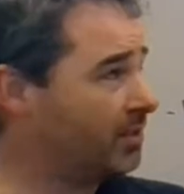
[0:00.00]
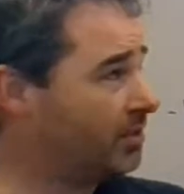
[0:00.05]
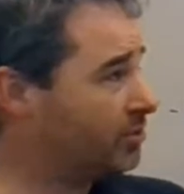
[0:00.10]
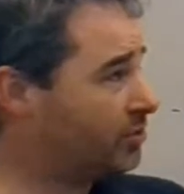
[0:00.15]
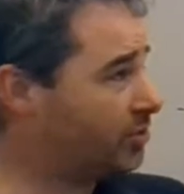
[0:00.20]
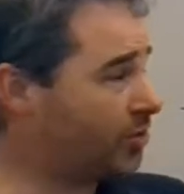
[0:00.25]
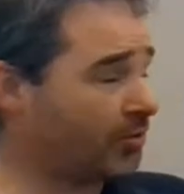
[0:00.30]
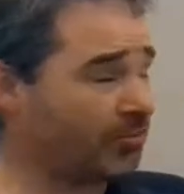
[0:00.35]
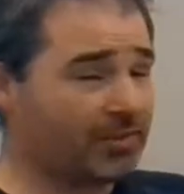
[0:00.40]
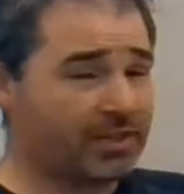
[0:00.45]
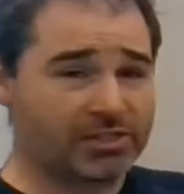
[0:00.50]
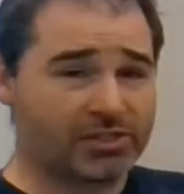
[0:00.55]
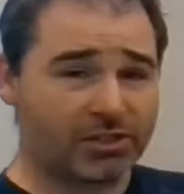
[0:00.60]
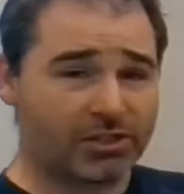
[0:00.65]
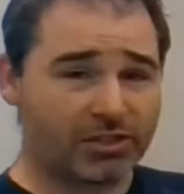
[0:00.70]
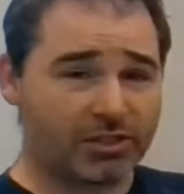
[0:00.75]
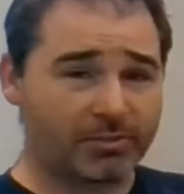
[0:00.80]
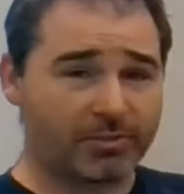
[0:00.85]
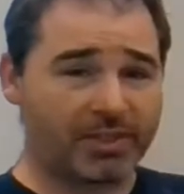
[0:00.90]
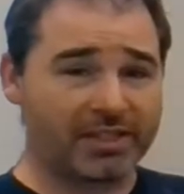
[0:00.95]
Germans are
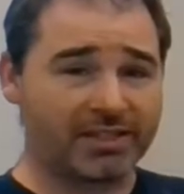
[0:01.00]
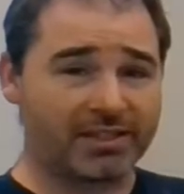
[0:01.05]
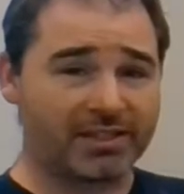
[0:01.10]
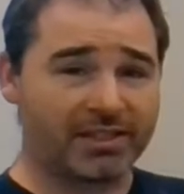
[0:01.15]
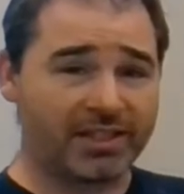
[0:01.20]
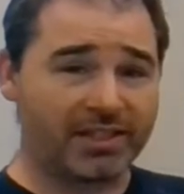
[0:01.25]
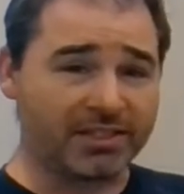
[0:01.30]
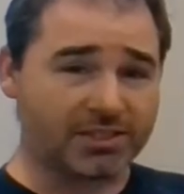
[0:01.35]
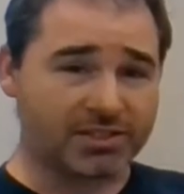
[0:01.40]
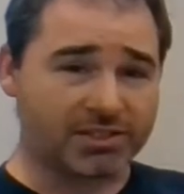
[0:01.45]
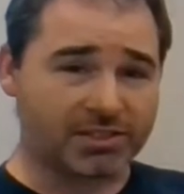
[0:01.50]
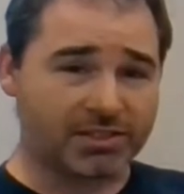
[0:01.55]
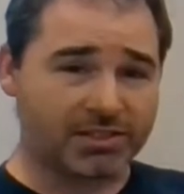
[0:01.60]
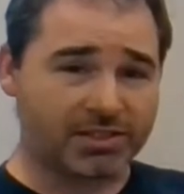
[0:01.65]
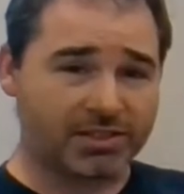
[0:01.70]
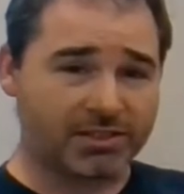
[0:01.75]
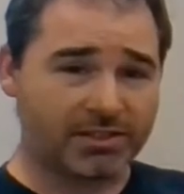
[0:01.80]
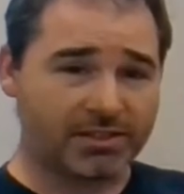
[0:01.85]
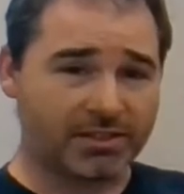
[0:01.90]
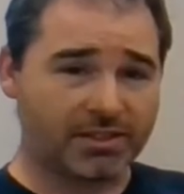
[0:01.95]
going to be
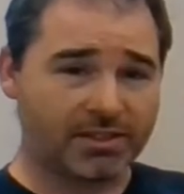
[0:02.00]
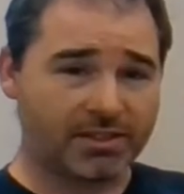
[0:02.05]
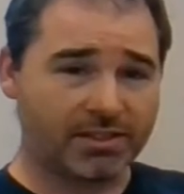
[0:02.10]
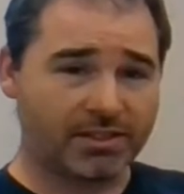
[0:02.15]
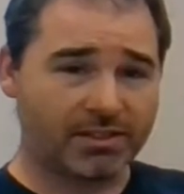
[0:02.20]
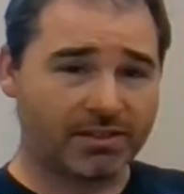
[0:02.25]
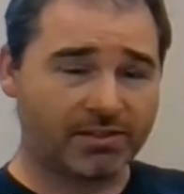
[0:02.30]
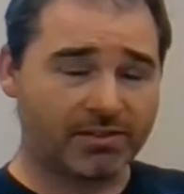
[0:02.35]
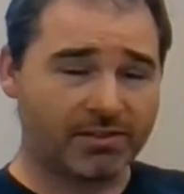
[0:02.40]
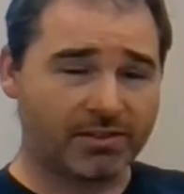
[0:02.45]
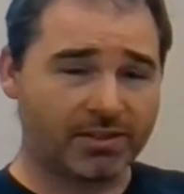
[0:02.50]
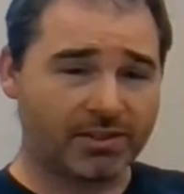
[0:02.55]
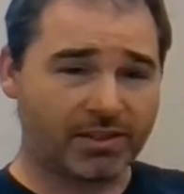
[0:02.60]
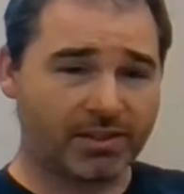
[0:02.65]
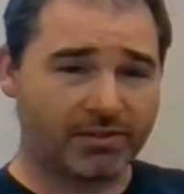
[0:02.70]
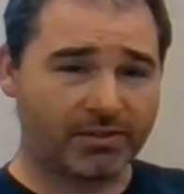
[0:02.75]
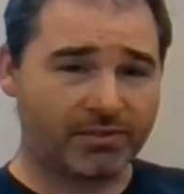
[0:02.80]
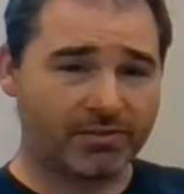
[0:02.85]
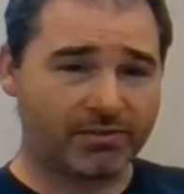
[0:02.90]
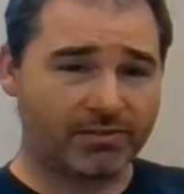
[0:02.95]
lynched
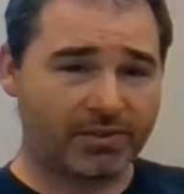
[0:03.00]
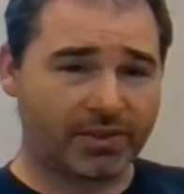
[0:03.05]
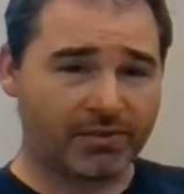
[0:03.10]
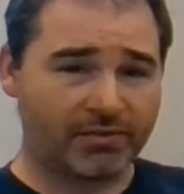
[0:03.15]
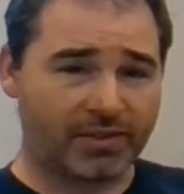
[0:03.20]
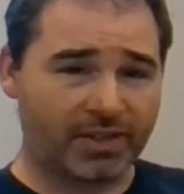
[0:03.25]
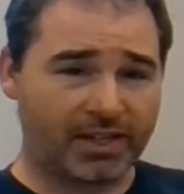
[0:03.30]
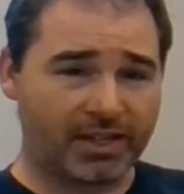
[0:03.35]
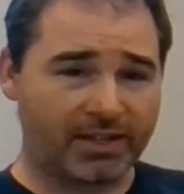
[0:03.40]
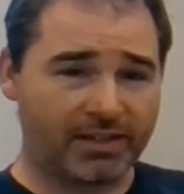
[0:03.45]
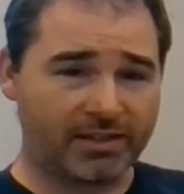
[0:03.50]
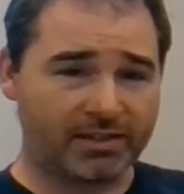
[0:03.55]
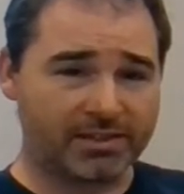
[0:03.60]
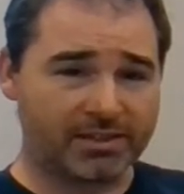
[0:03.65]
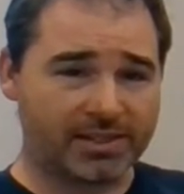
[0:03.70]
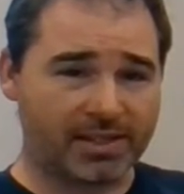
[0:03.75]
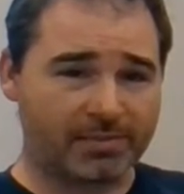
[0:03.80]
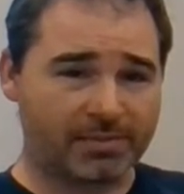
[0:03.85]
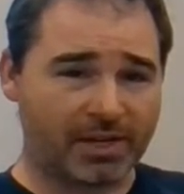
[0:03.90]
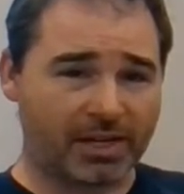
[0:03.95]
if they
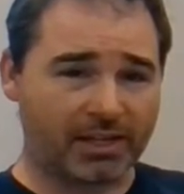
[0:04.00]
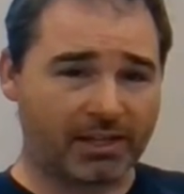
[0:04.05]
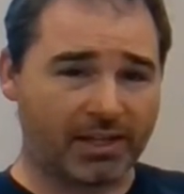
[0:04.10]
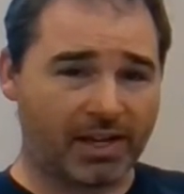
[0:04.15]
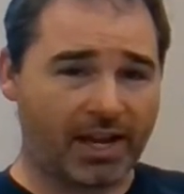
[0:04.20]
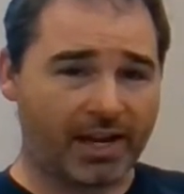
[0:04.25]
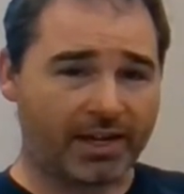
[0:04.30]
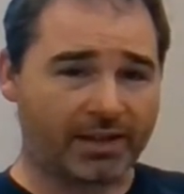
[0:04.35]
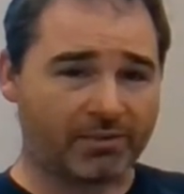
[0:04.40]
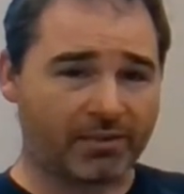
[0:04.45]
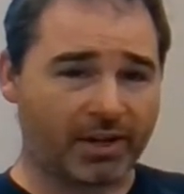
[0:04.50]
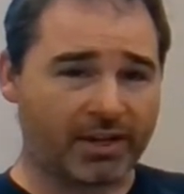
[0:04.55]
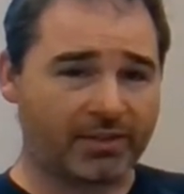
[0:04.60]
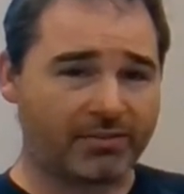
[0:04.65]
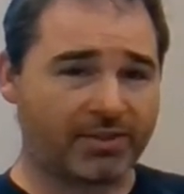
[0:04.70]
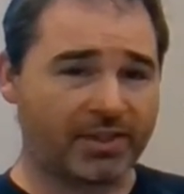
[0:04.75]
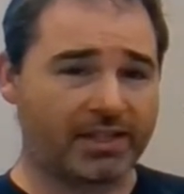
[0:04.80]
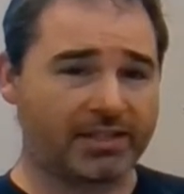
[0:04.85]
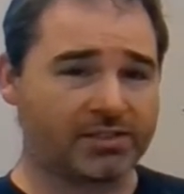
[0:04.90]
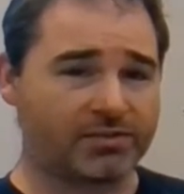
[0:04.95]
stepped out of line, right?
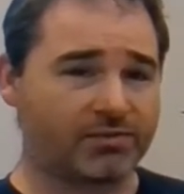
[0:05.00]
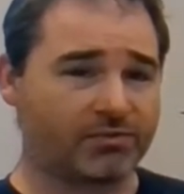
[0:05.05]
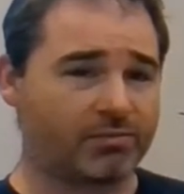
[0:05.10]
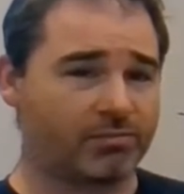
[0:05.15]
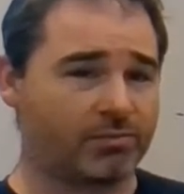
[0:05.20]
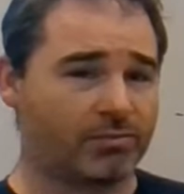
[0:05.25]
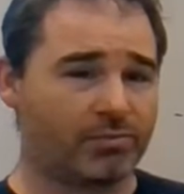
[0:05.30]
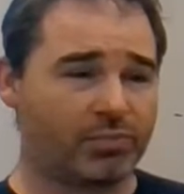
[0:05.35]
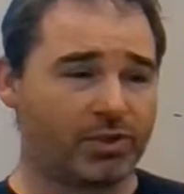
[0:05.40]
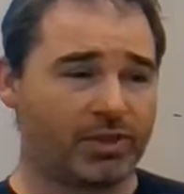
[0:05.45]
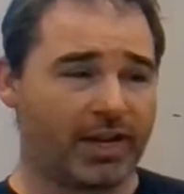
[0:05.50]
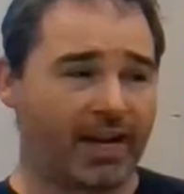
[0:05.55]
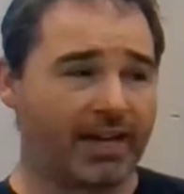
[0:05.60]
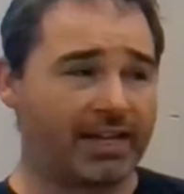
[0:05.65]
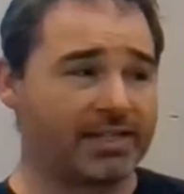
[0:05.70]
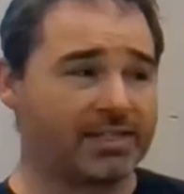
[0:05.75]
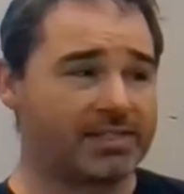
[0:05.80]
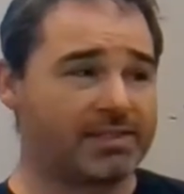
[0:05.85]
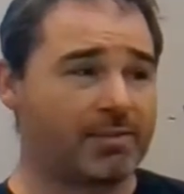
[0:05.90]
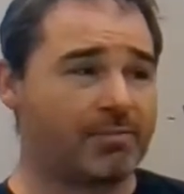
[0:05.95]
If they put
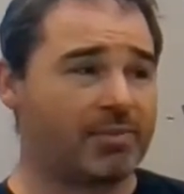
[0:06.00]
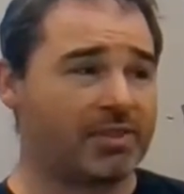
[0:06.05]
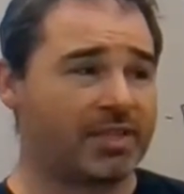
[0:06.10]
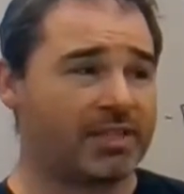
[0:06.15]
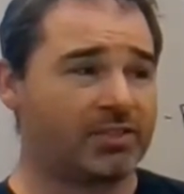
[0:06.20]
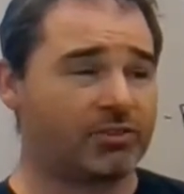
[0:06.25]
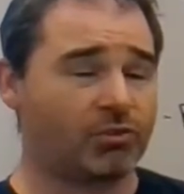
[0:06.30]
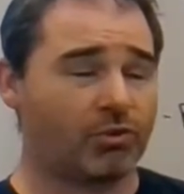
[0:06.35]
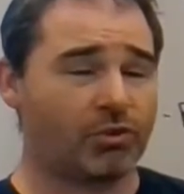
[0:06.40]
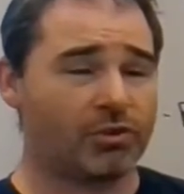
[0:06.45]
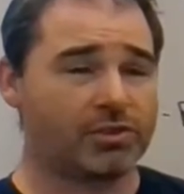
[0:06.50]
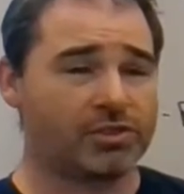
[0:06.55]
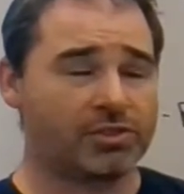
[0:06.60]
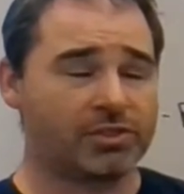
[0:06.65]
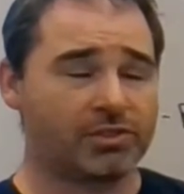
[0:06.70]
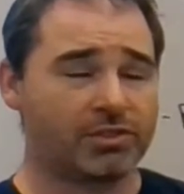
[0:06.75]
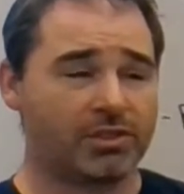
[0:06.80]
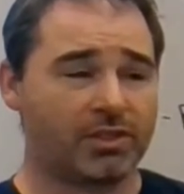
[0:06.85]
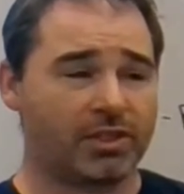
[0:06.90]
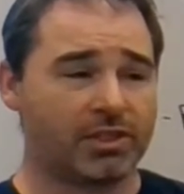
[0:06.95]
any sympathy
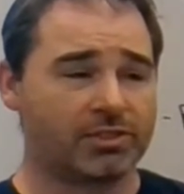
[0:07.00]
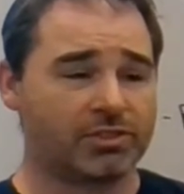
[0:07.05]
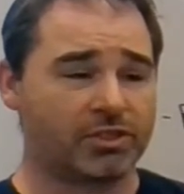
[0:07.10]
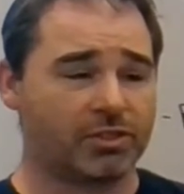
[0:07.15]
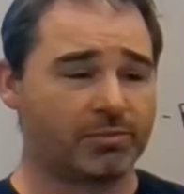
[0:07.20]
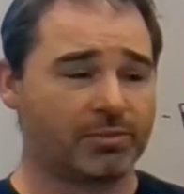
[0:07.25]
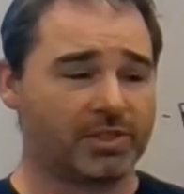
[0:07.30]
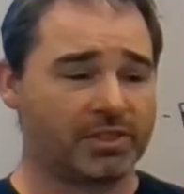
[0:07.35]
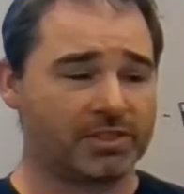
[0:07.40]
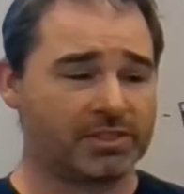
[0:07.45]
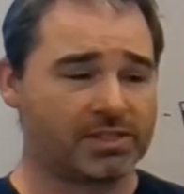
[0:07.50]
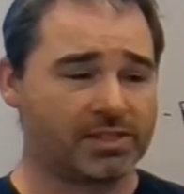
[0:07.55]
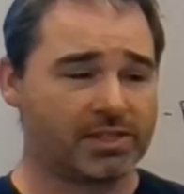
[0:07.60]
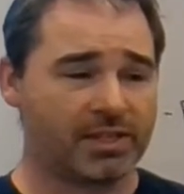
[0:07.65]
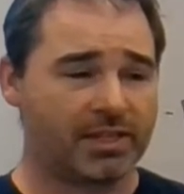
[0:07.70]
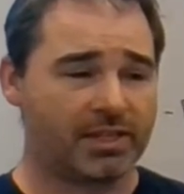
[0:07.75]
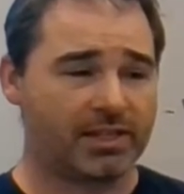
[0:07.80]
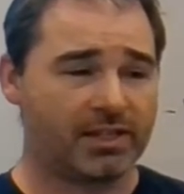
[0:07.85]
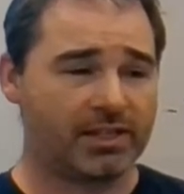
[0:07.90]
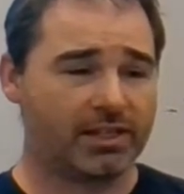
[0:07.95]
towards
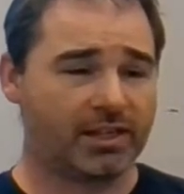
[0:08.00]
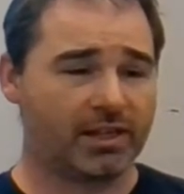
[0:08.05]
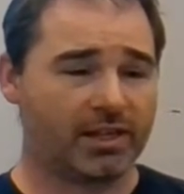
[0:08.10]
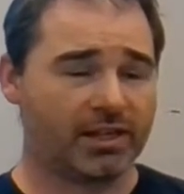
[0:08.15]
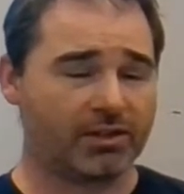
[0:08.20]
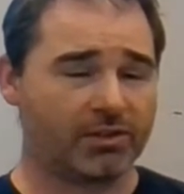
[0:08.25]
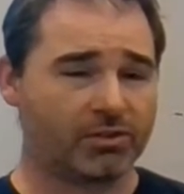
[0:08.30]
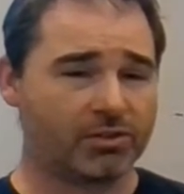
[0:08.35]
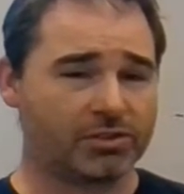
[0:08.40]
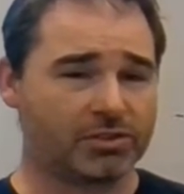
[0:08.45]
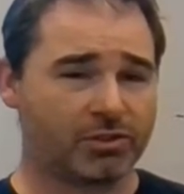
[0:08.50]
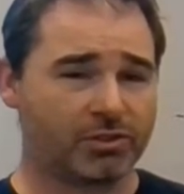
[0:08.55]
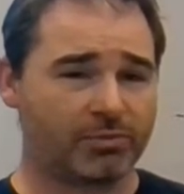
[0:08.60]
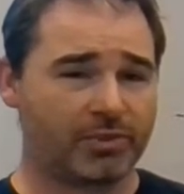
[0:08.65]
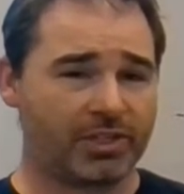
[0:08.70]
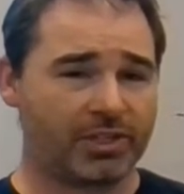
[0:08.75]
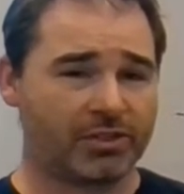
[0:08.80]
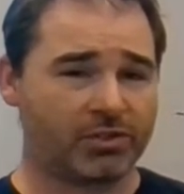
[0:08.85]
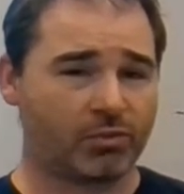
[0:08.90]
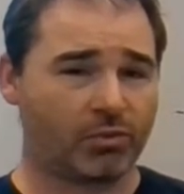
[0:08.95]
Germans or
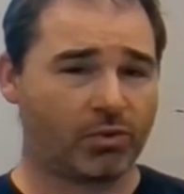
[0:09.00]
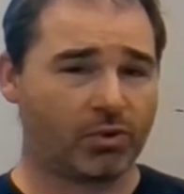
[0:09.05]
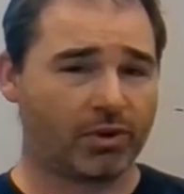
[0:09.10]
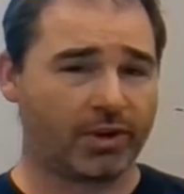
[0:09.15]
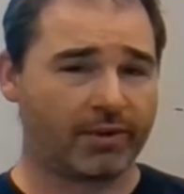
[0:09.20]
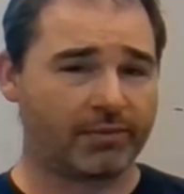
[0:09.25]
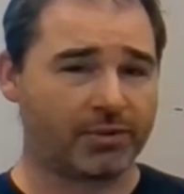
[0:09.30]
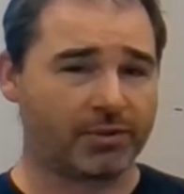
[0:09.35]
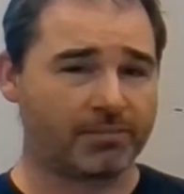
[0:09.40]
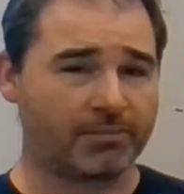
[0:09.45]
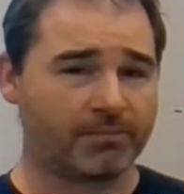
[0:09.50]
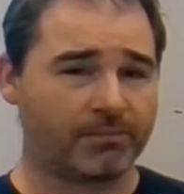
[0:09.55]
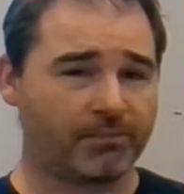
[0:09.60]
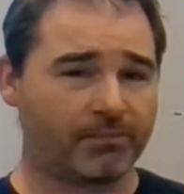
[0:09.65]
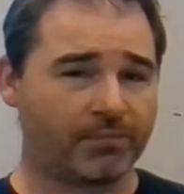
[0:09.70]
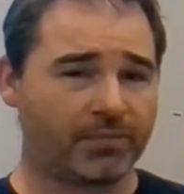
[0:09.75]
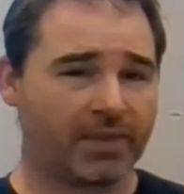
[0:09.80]
Germany in the war effort.